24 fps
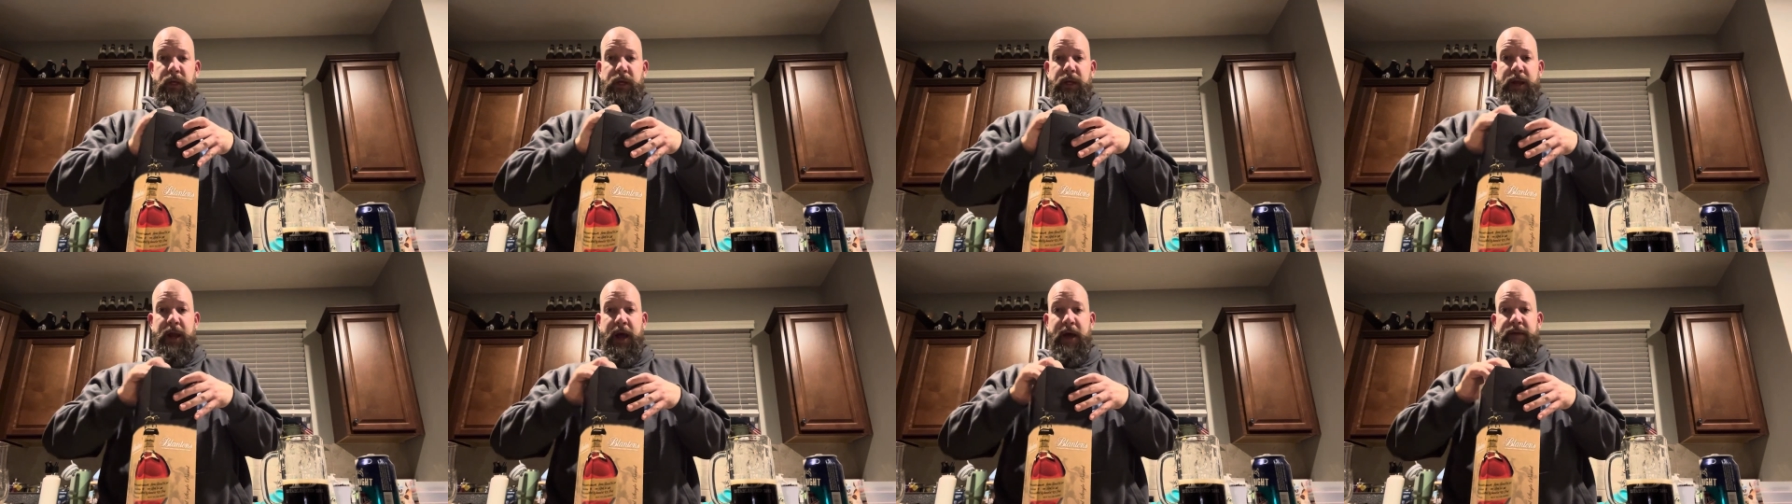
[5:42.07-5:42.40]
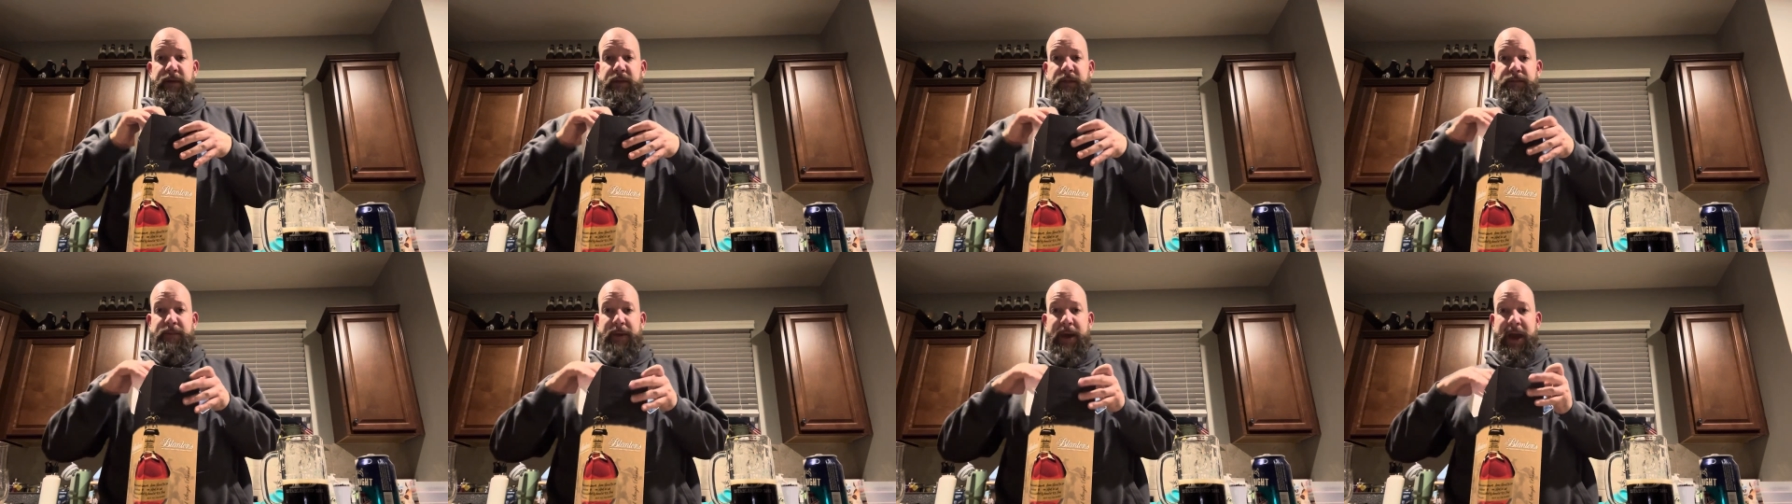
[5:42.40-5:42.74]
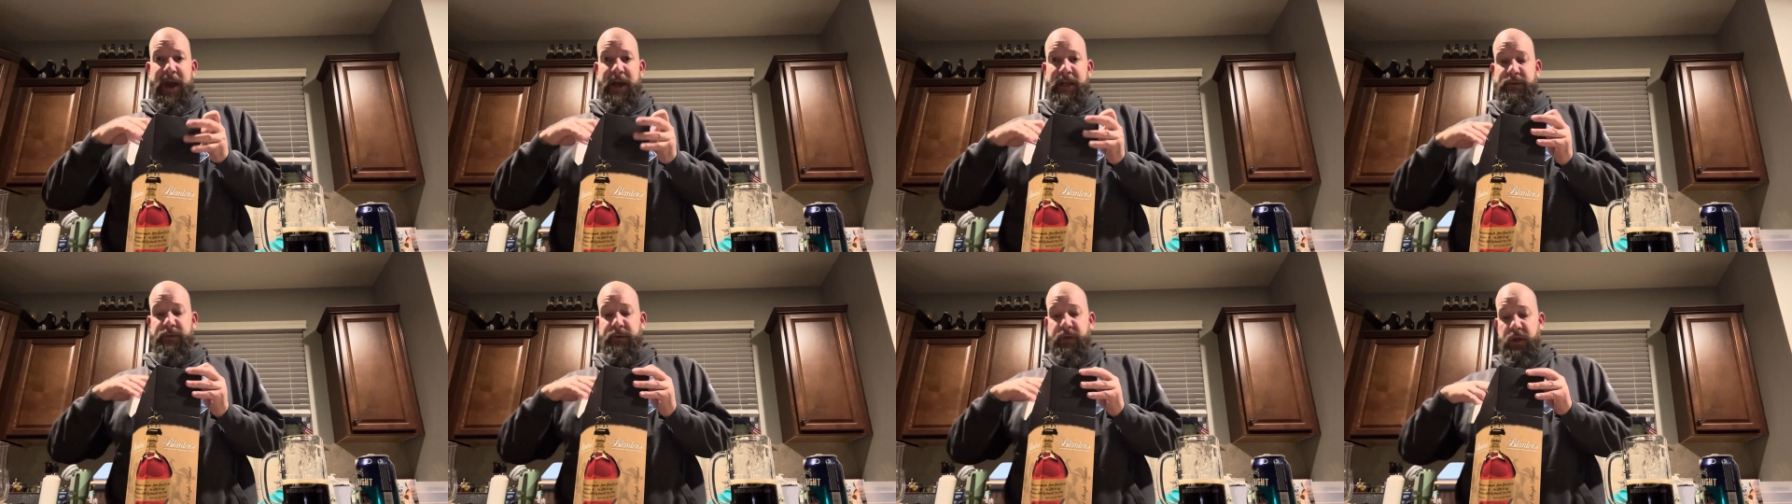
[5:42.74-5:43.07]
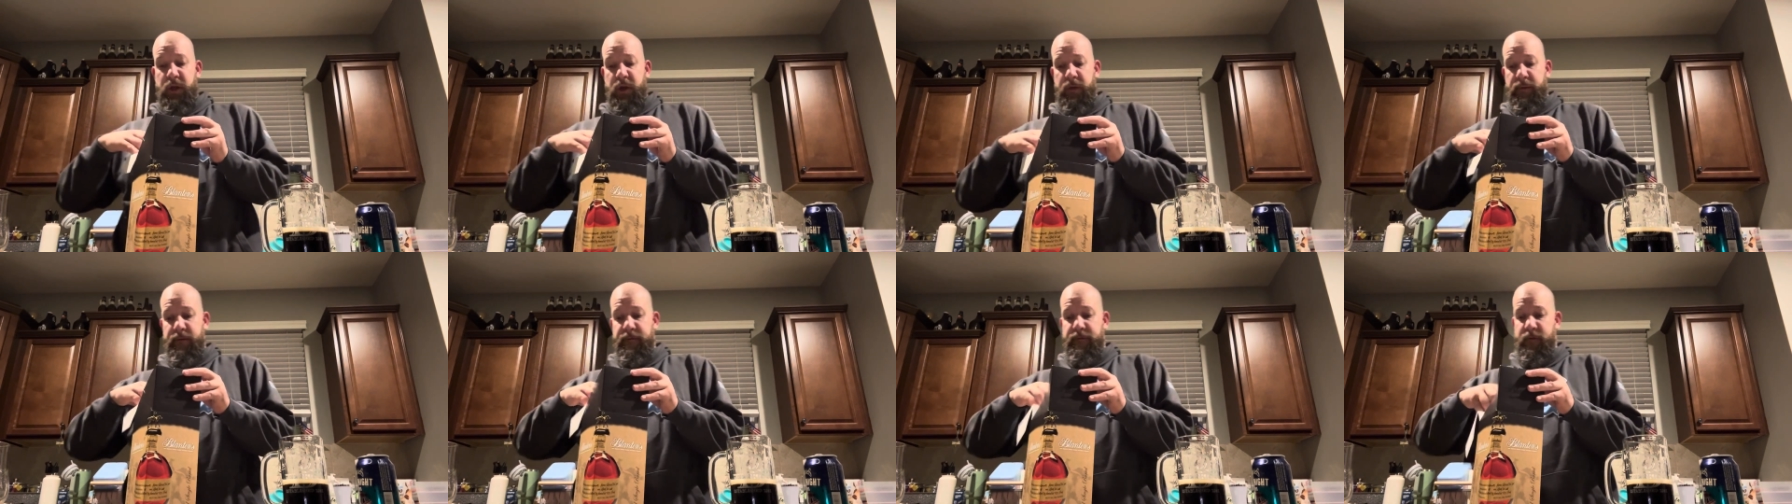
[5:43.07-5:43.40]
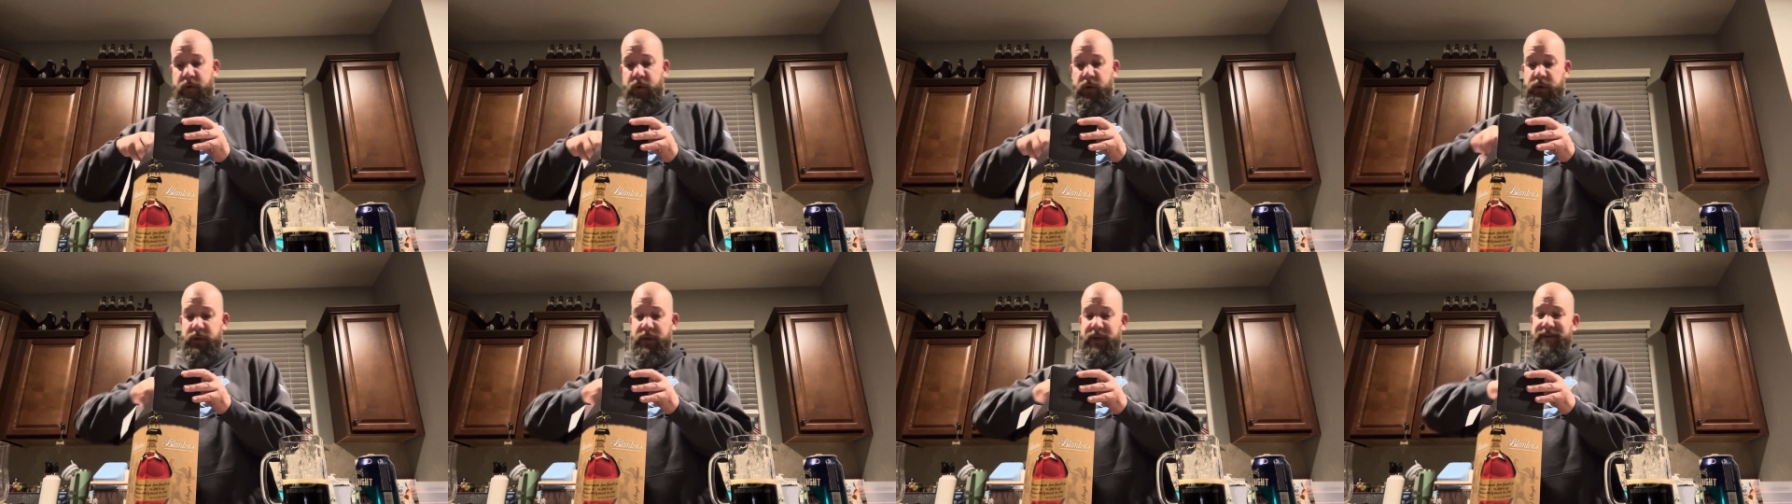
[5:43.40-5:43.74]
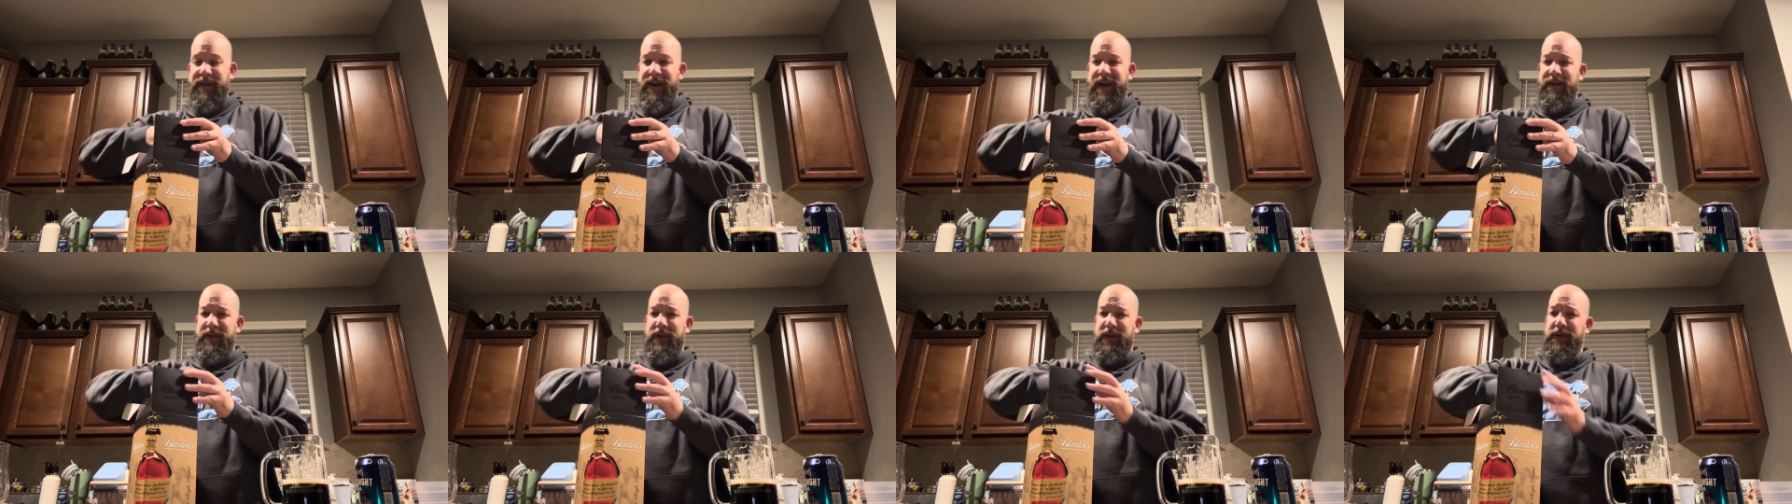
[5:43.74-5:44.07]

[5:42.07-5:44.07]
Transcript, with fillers: not this past the year before. So I've had